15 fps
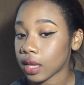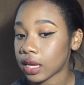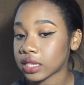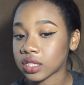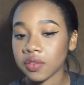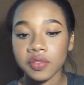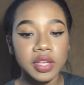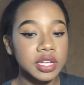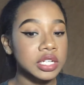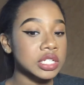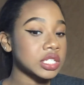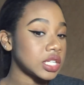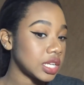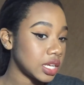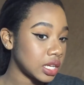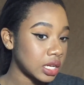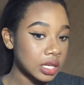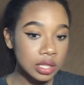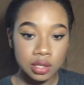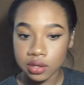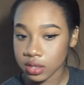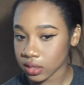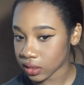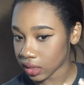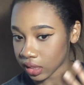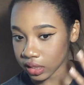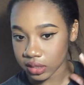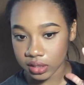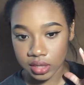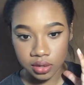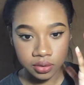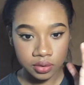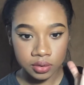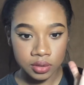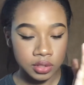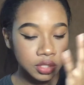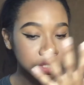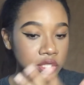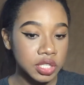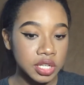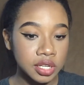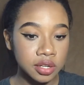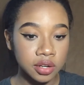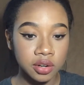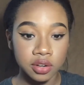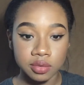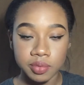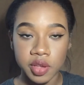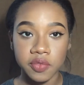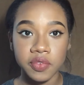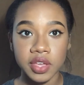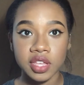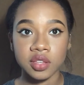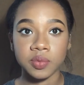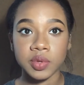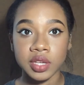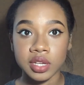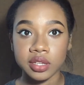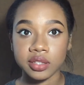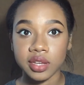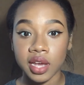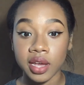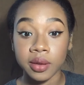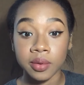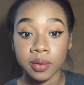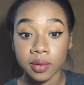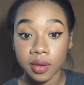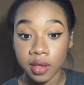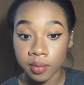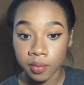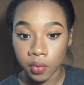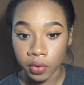As of like sheen, there's just like a subtle sheen across my face because I am